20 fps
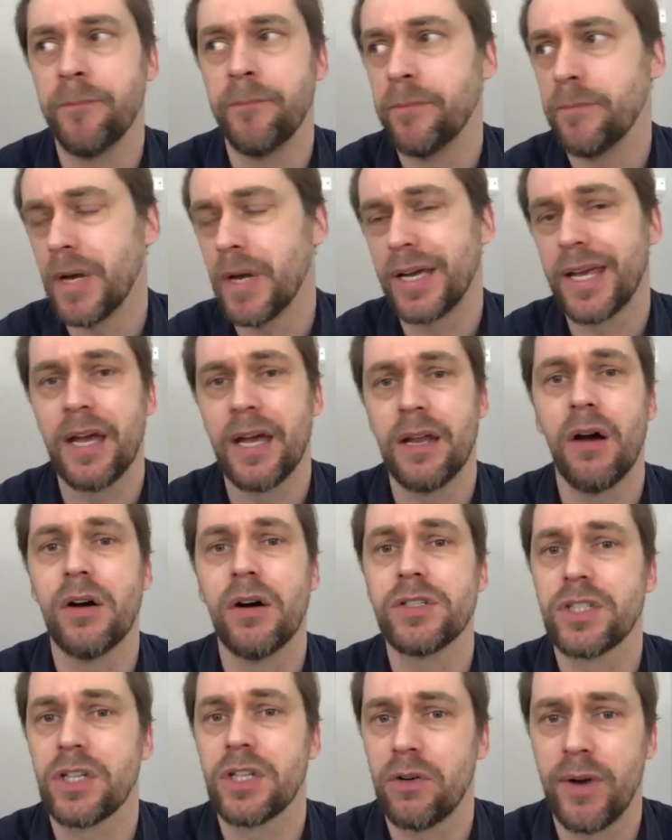again,
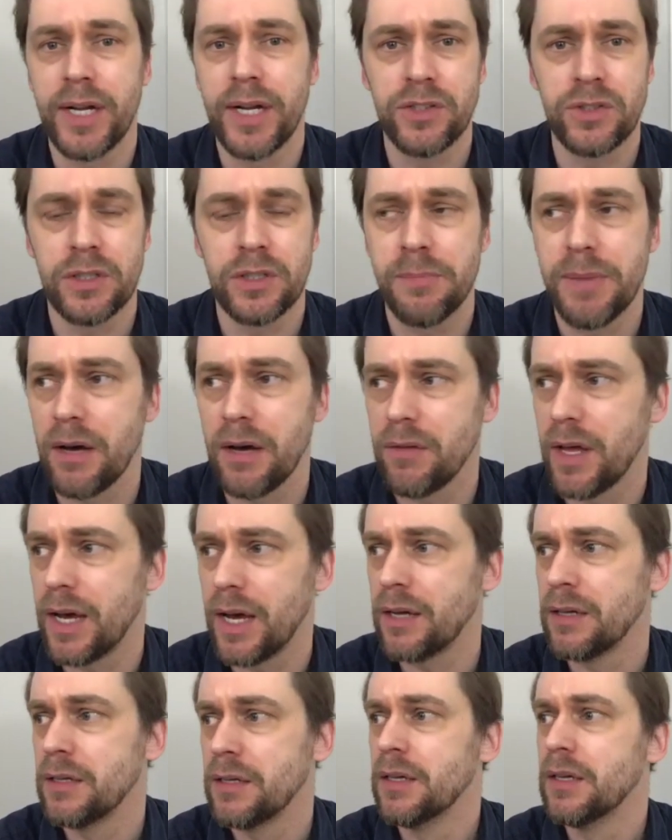ask your agent about that.
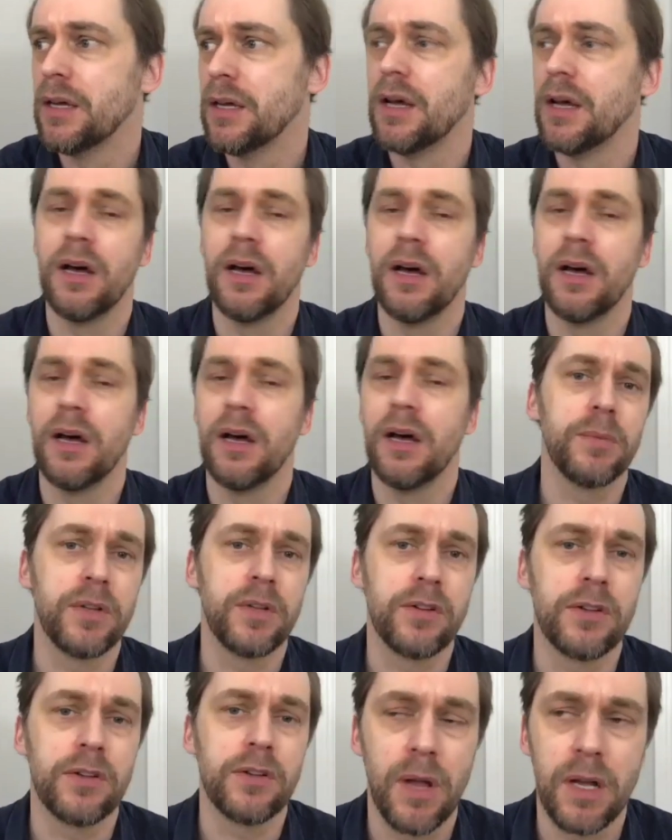Something
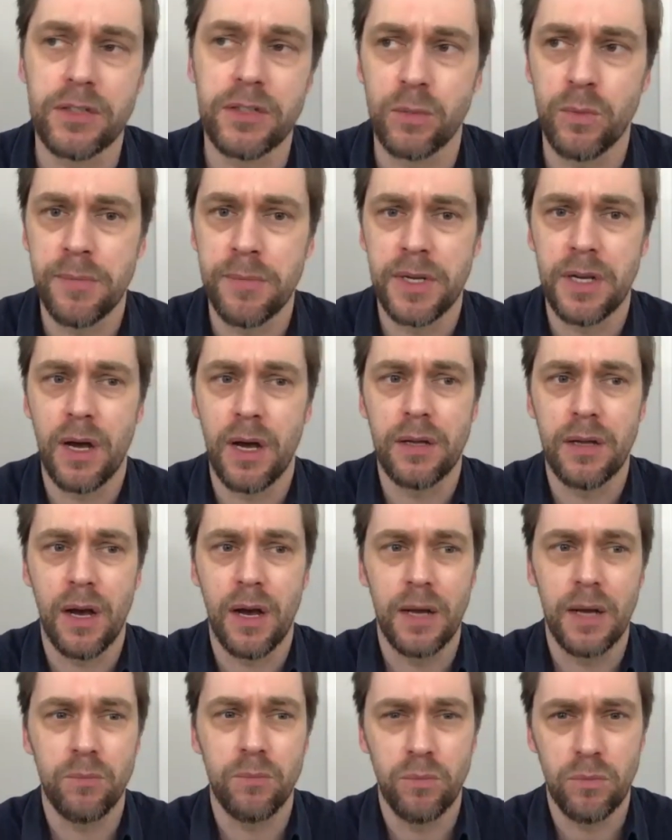doesn't apply to women.
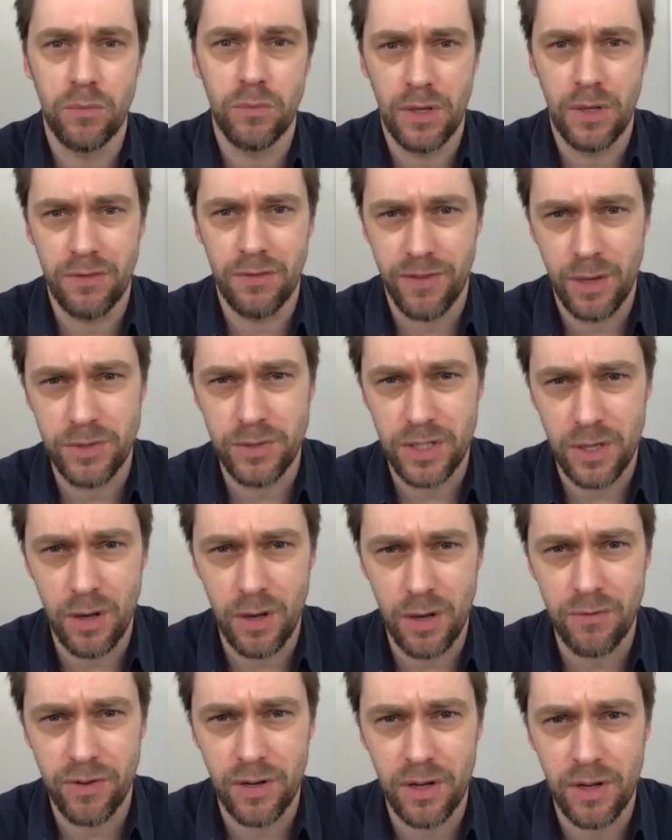If I was going
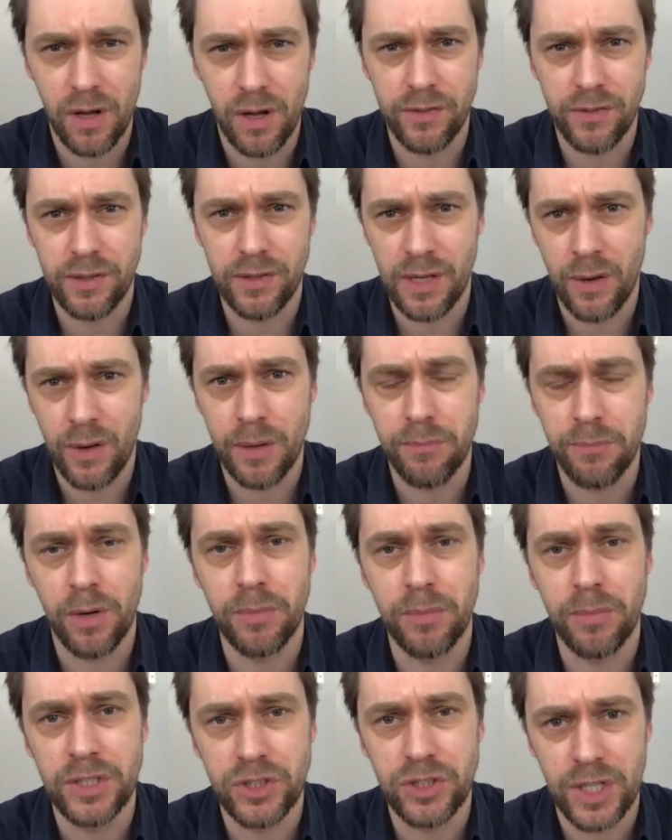for a casting now, I'd
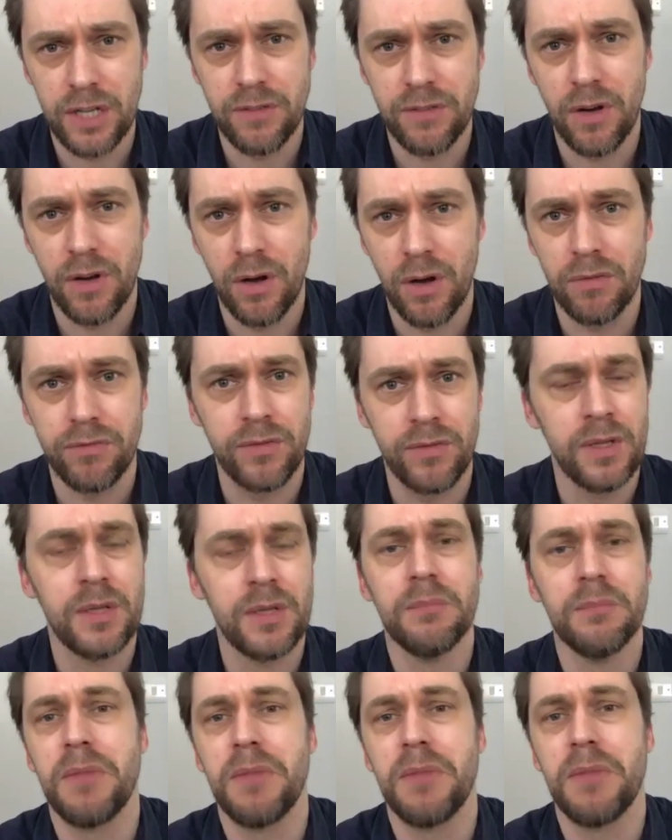probably shave it off.
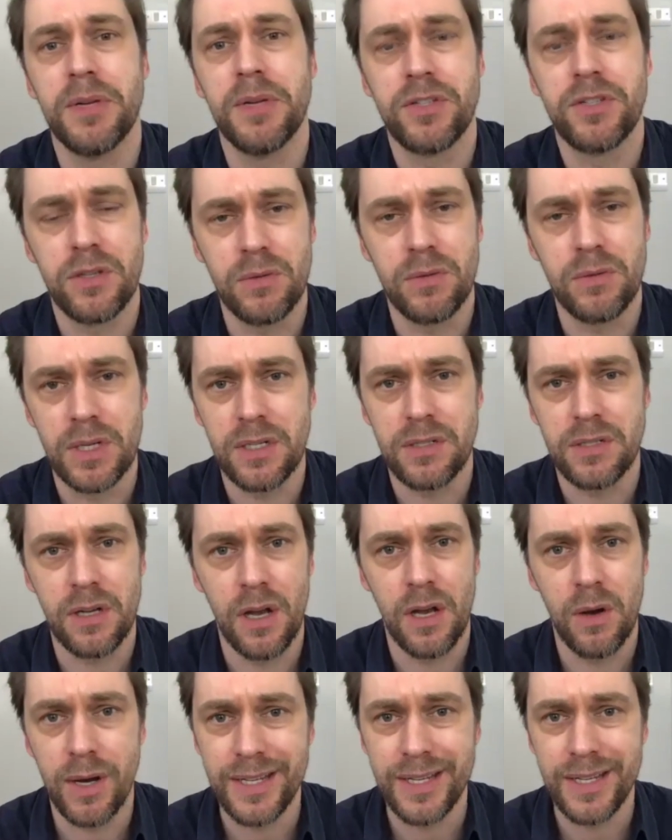Maybe 2 years
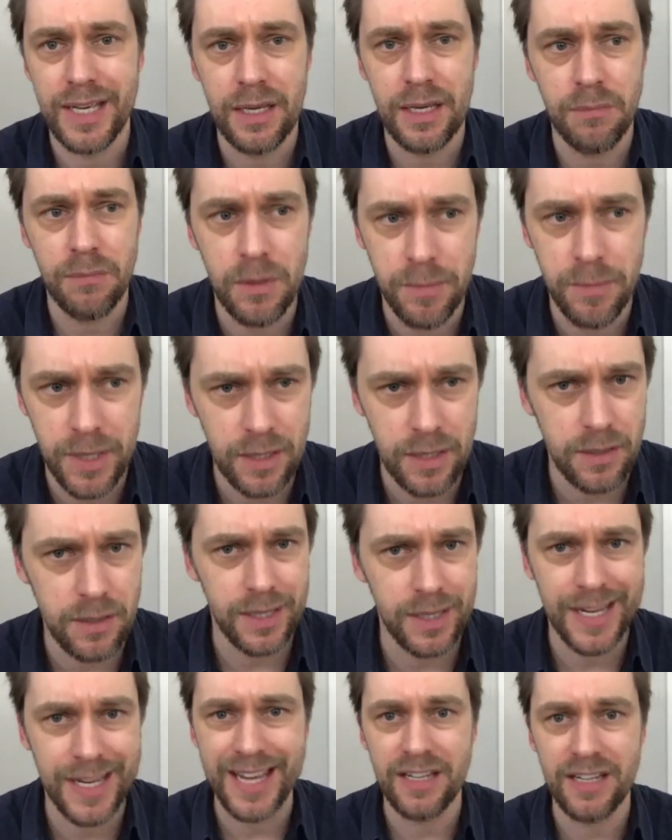ago, I'd keep the beard
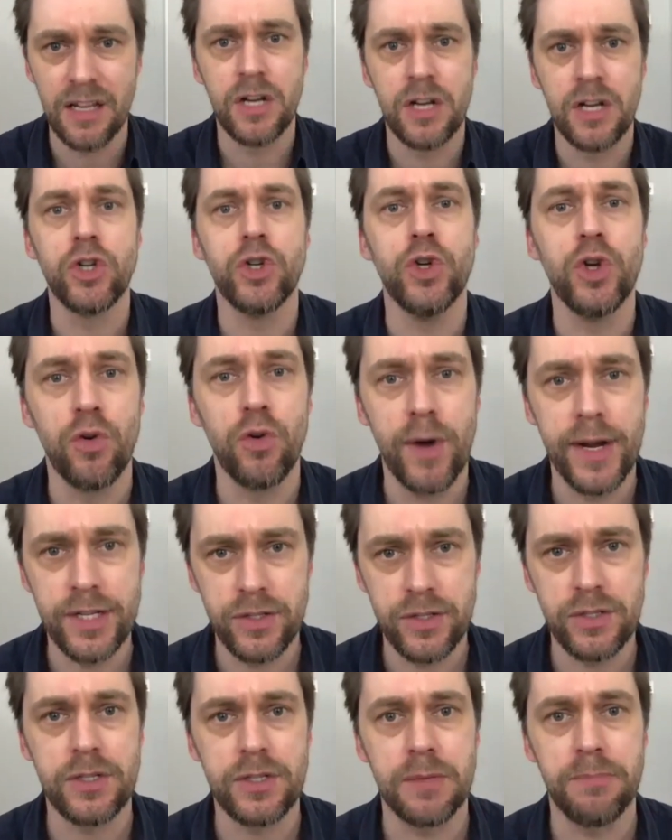again. Your
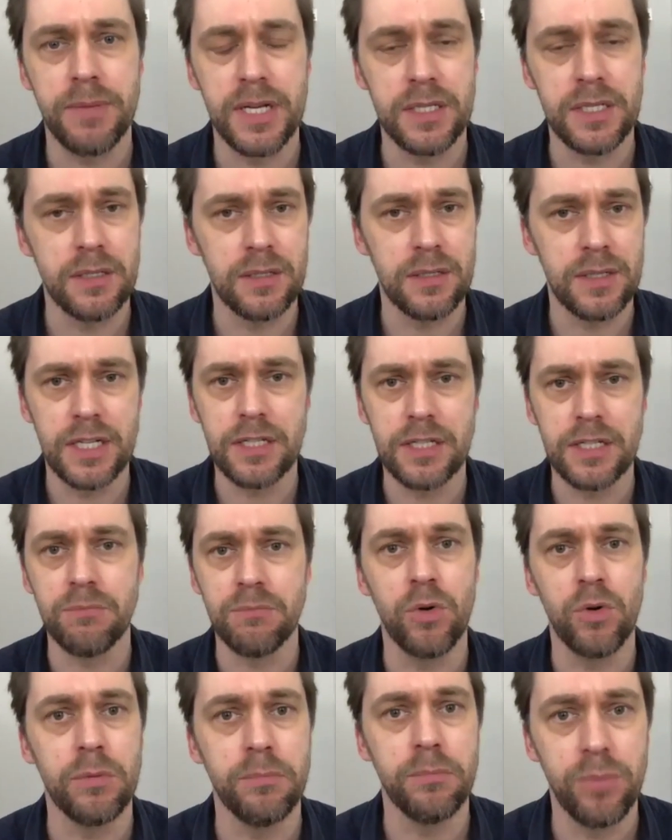agent's opinion is
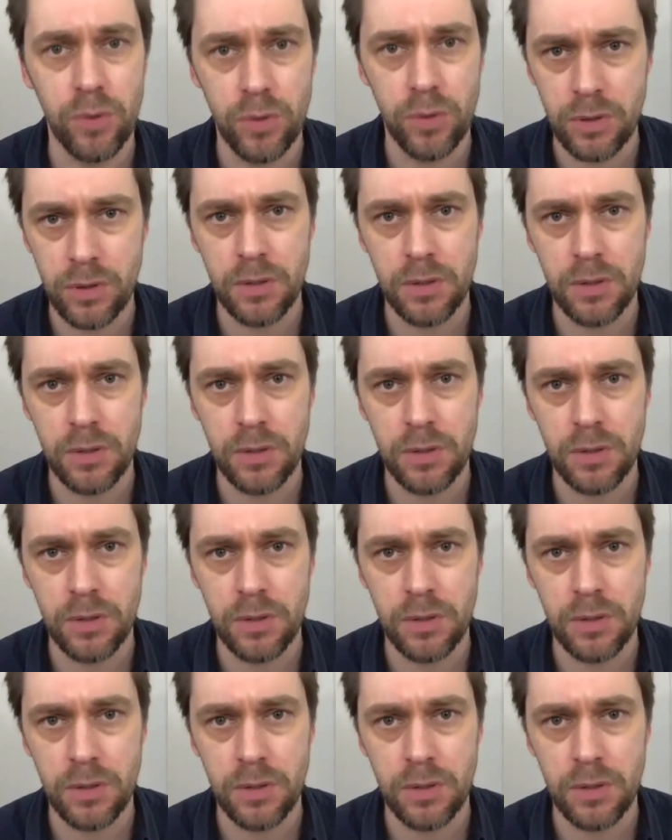more important than